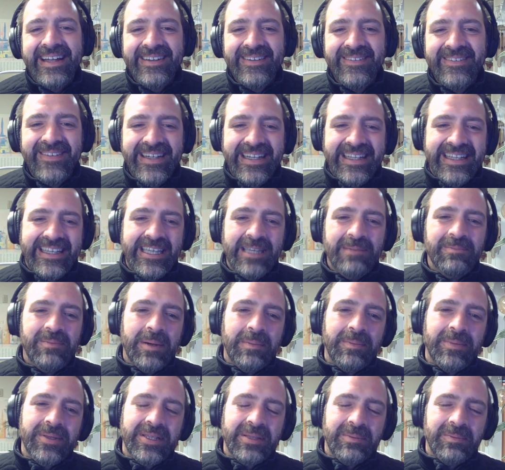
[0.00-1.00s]
don't want to keep
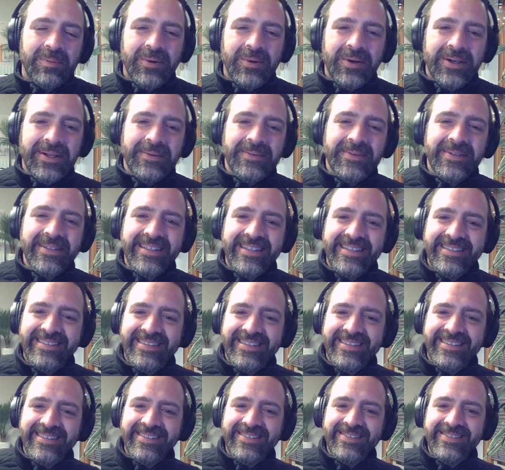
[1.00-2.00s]
up with the point
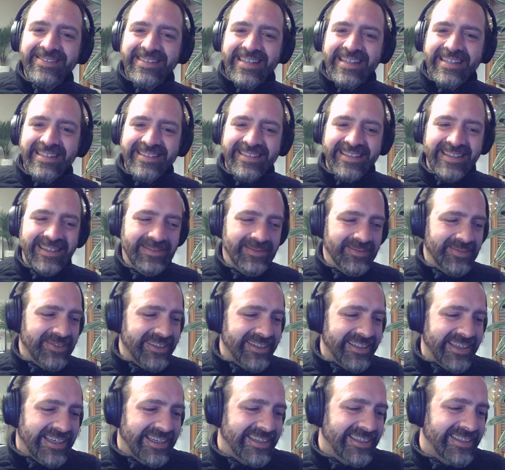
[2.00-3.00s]
releases. Who's got time for
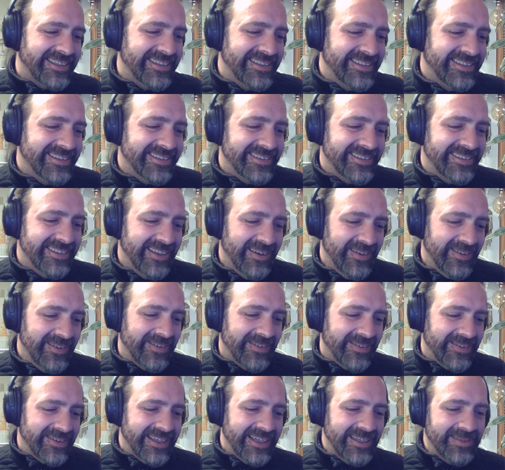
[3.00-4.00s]
that?
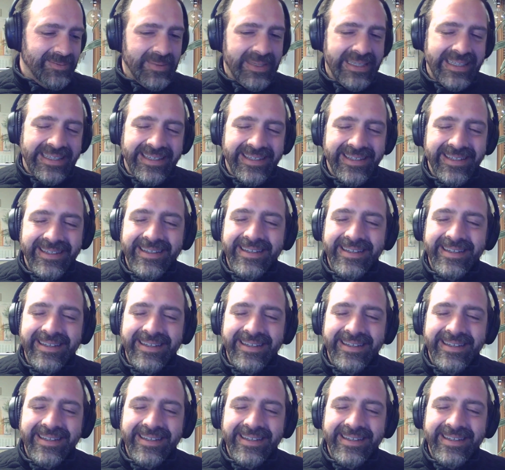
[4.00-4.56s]
No, not me.